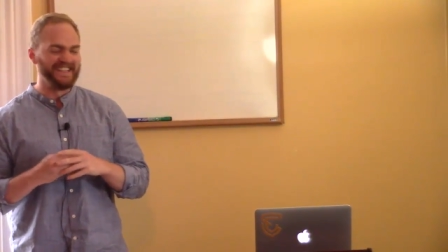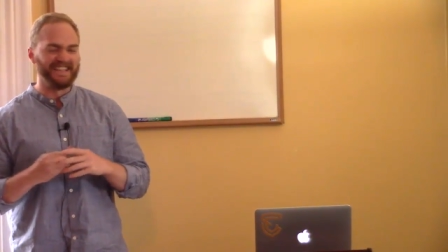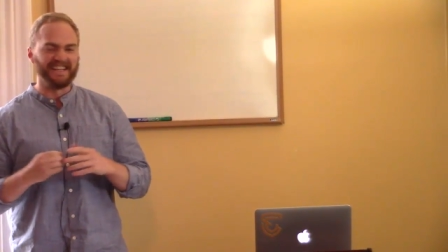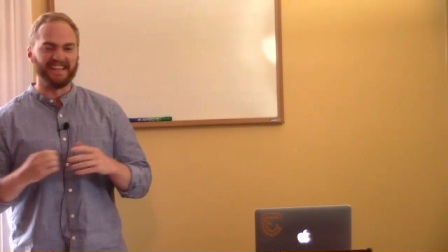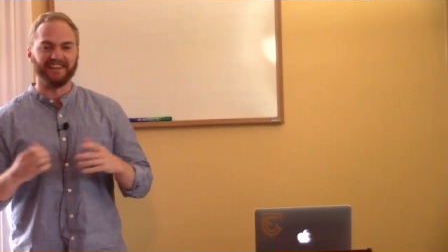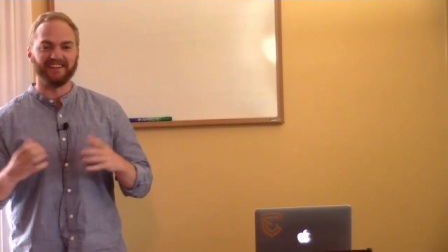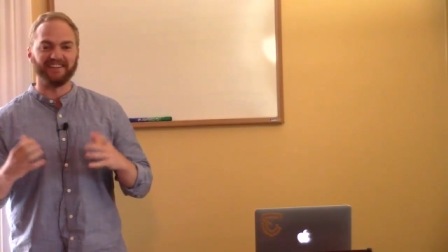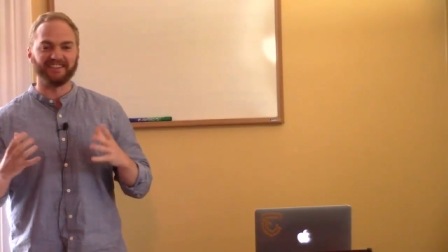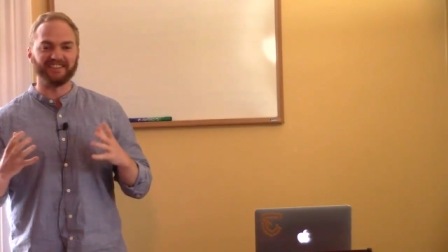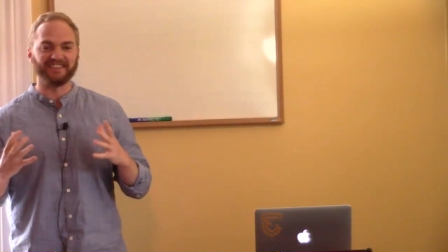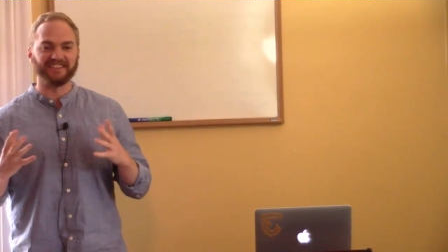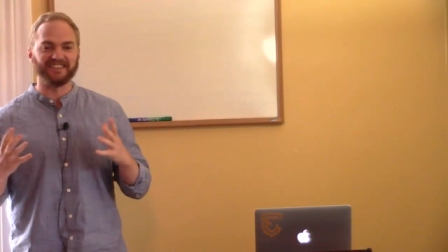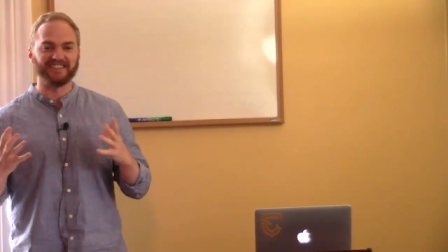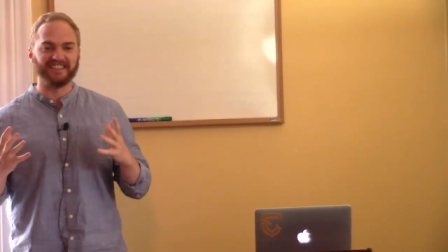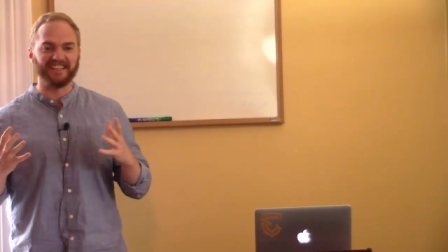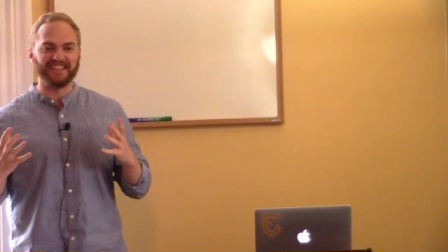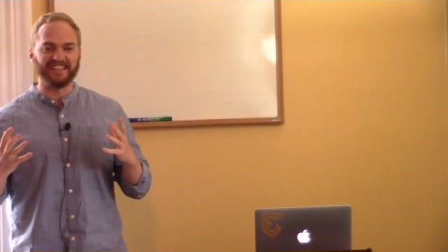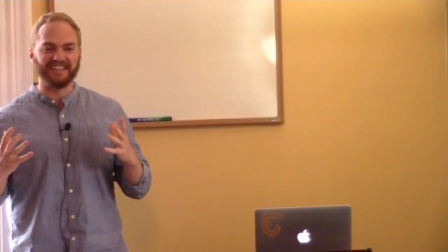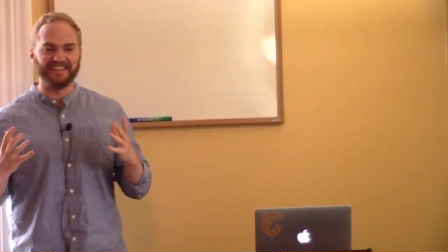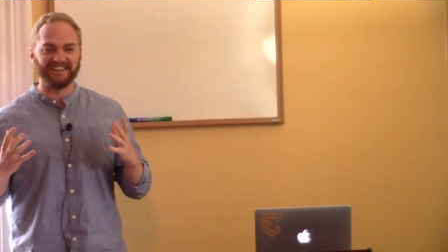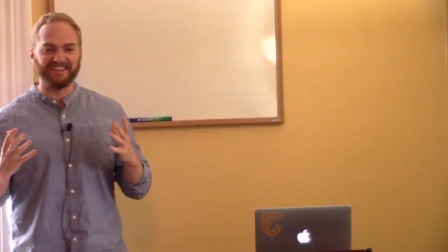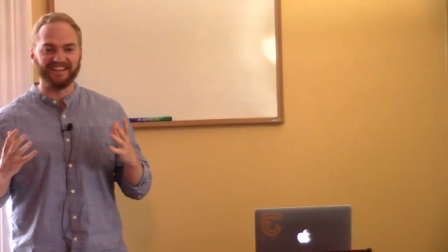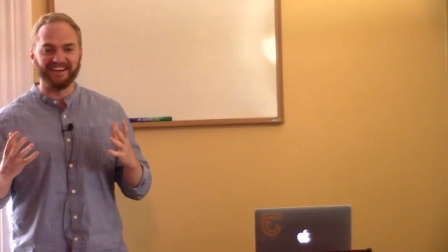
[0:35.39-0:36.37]
and I was
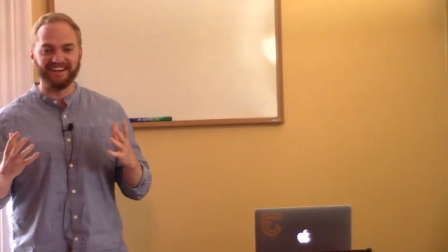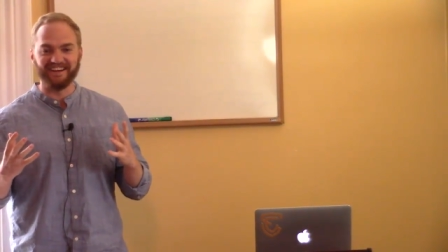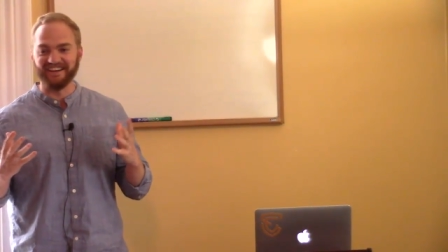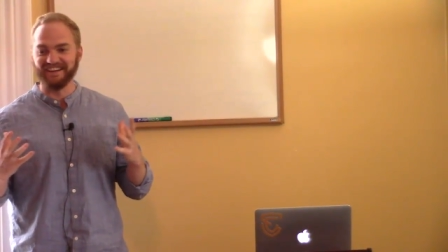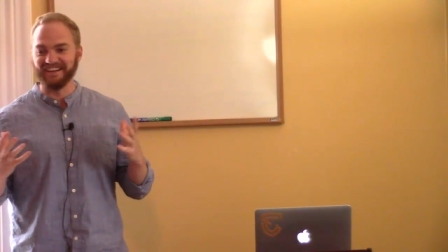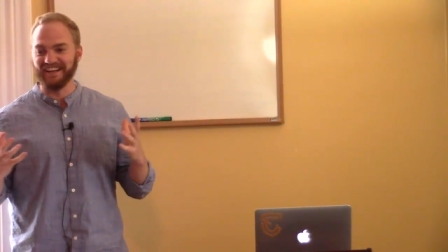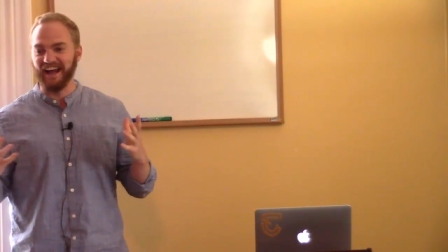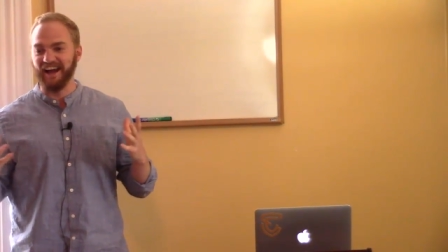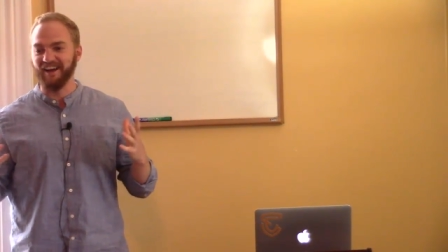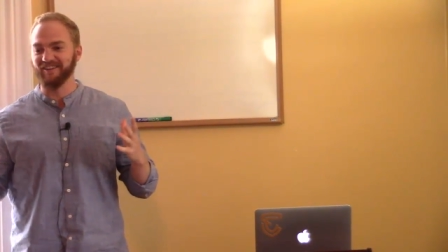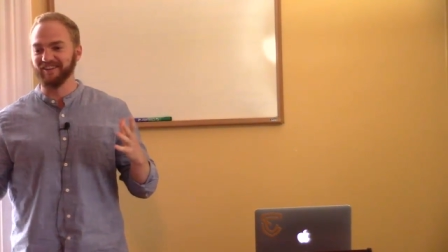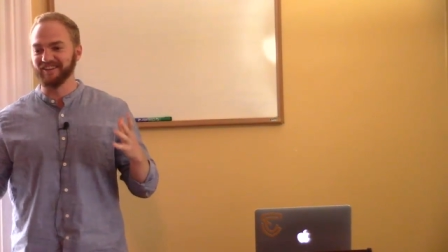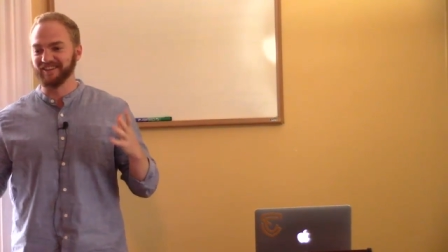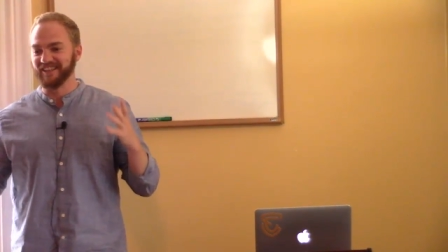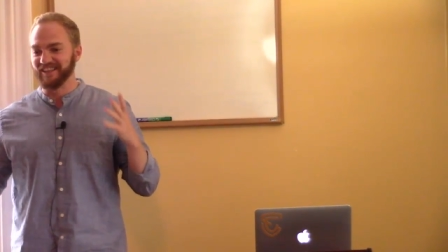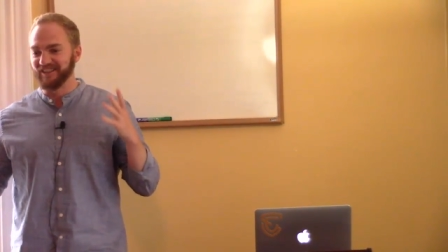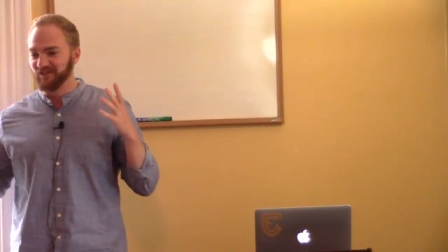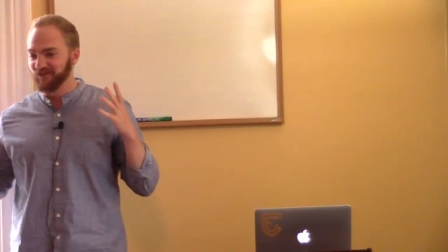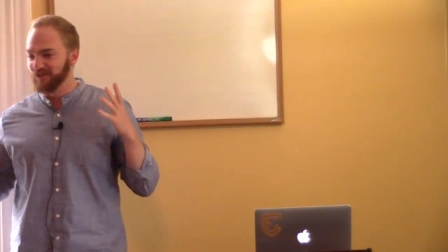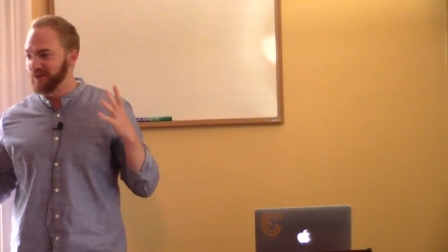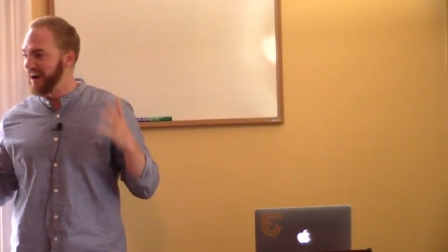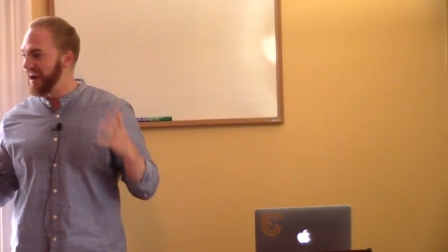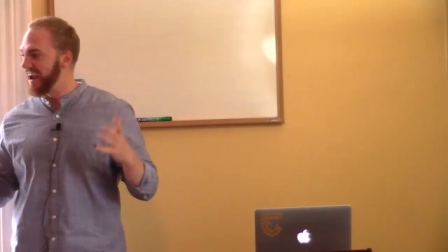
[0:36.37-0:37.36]
sitting there and I was
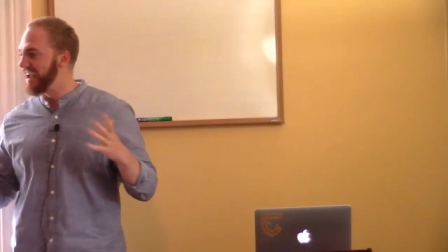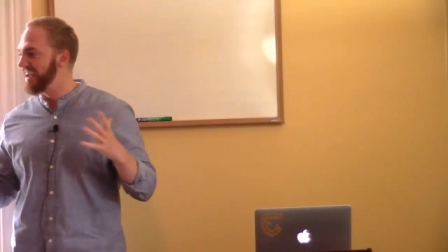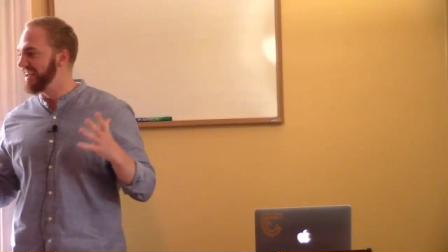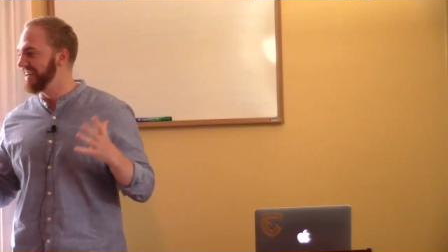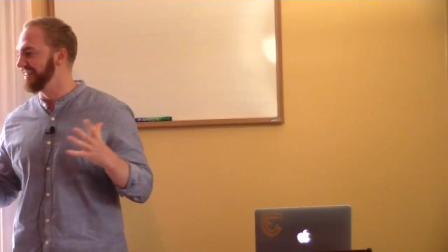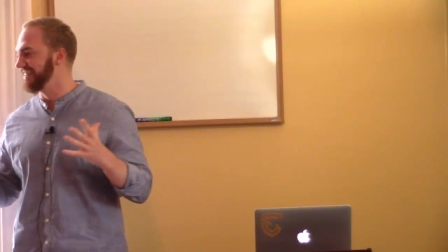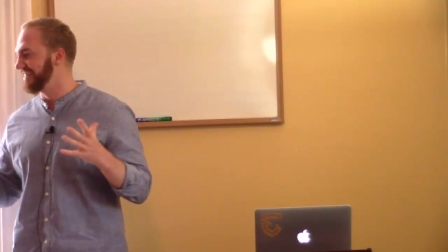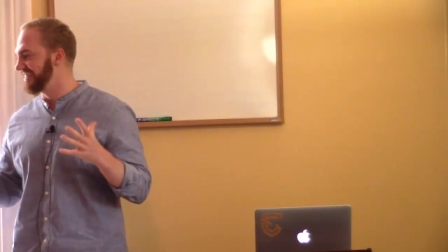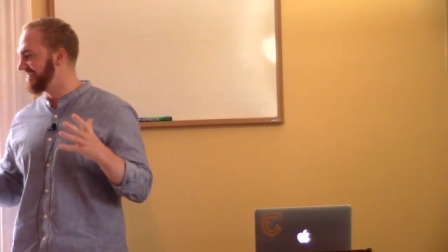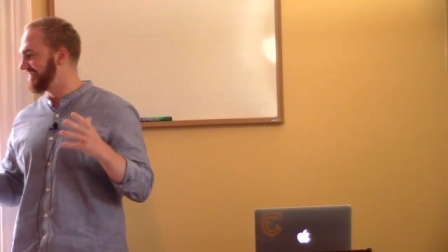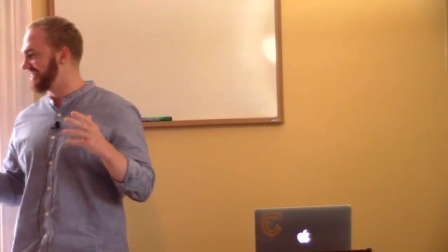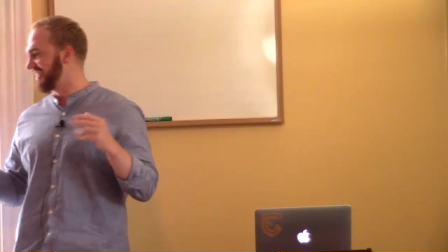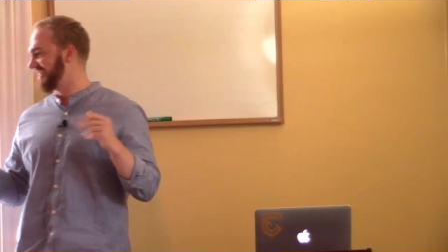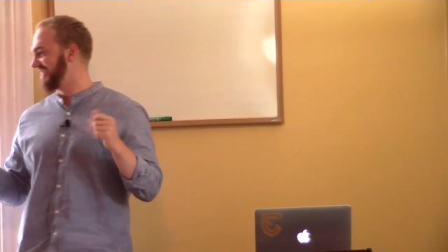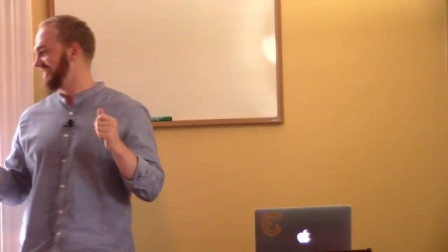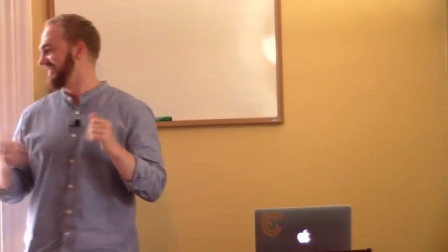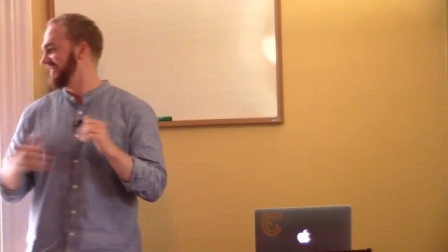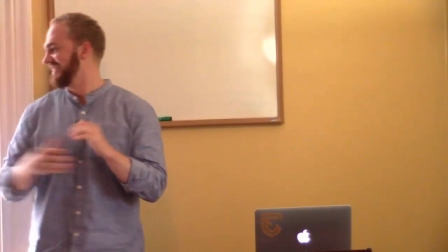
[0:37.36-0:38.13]
enraged.